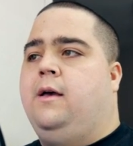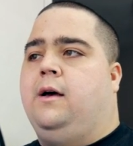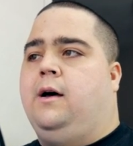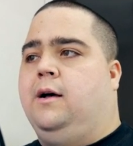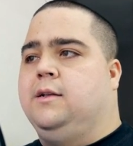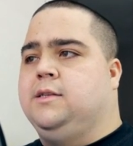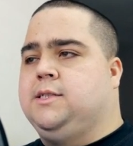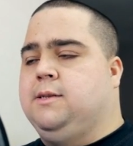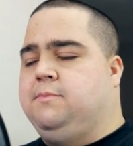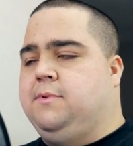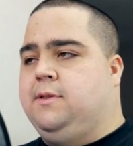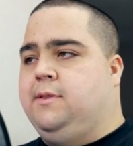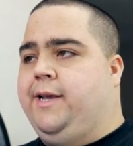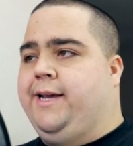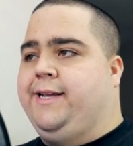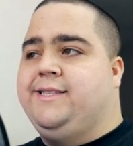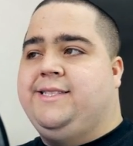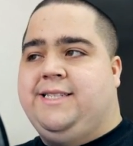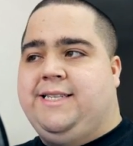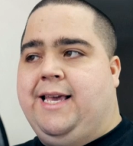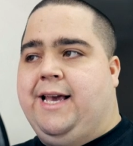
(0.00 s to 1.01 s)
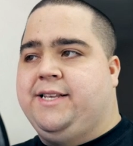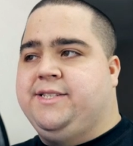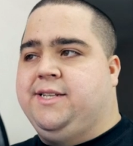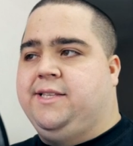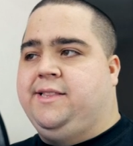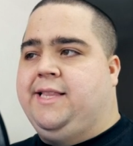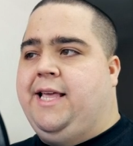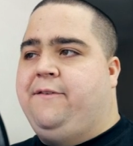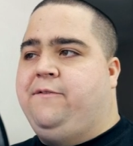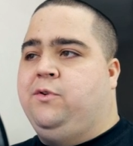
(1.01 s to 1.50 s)
on something like
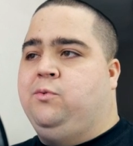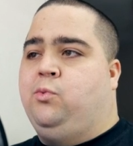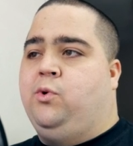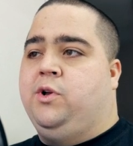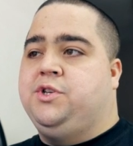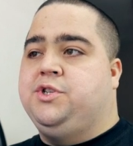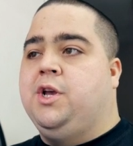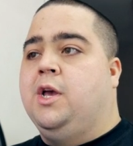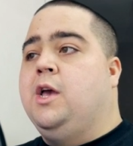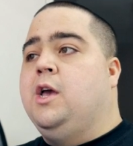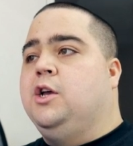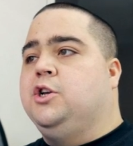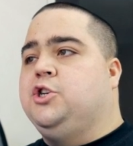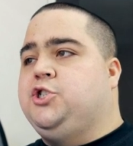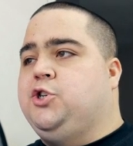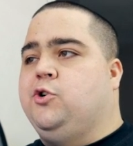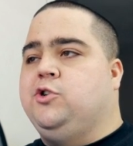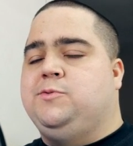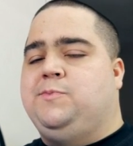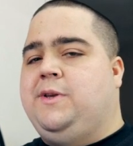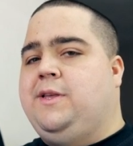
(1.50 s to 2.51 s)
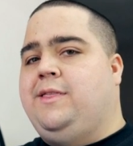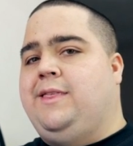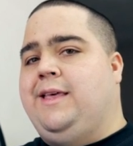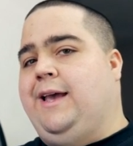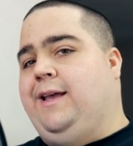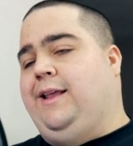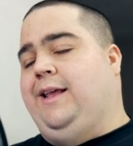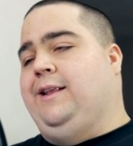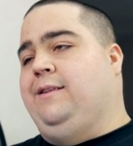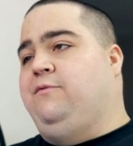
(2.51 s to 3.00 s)
DX11, which shows me
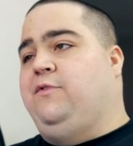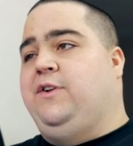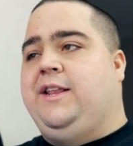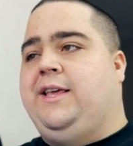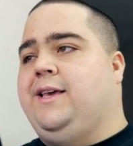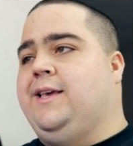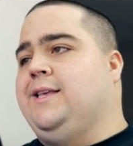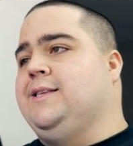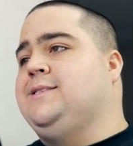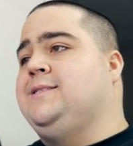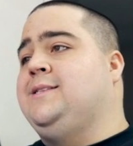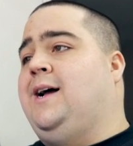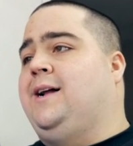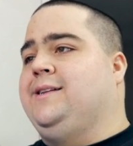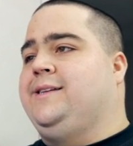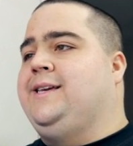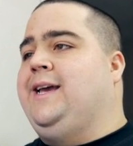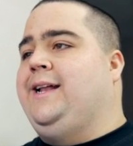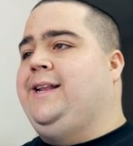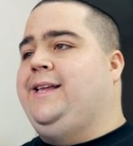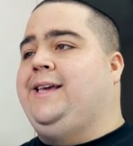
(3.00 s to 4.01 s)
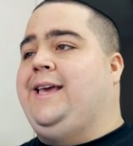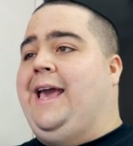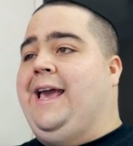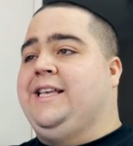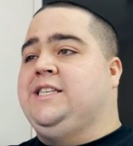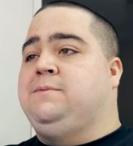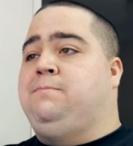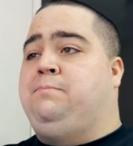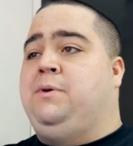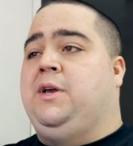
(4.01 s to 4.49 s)
that NVIDIA is not getting
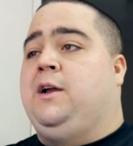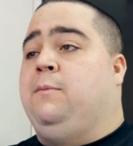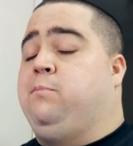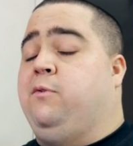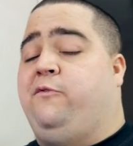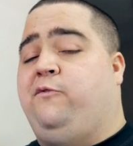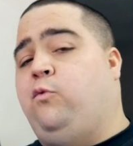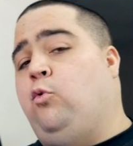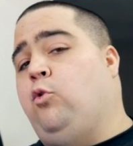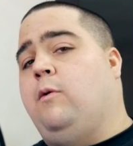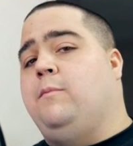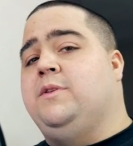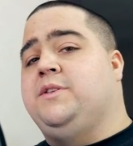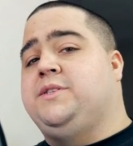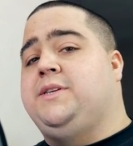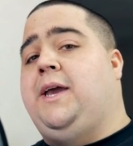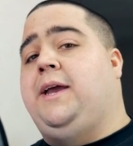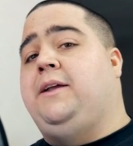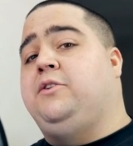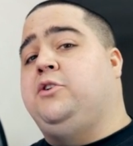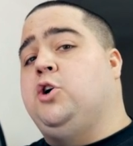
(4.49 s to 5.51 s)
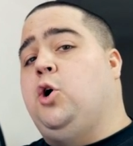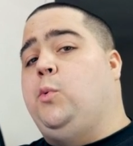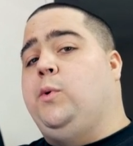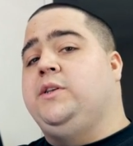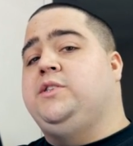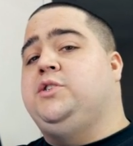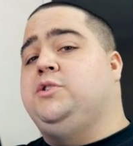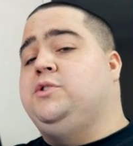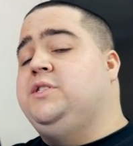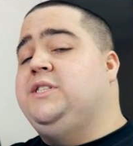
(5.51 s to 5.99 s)
as big a performance gain
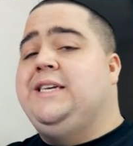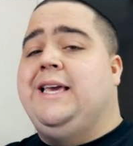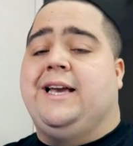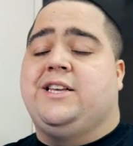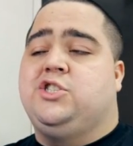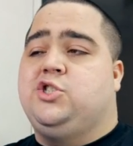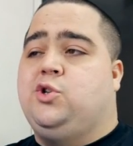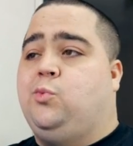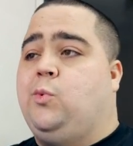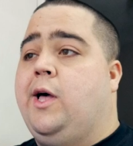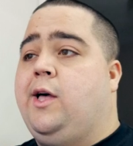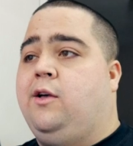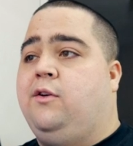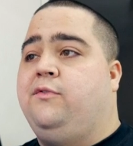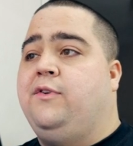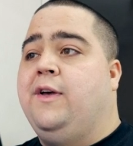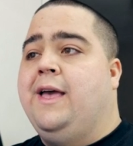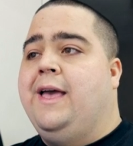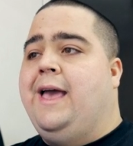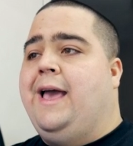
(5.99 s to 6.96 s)
going to DX12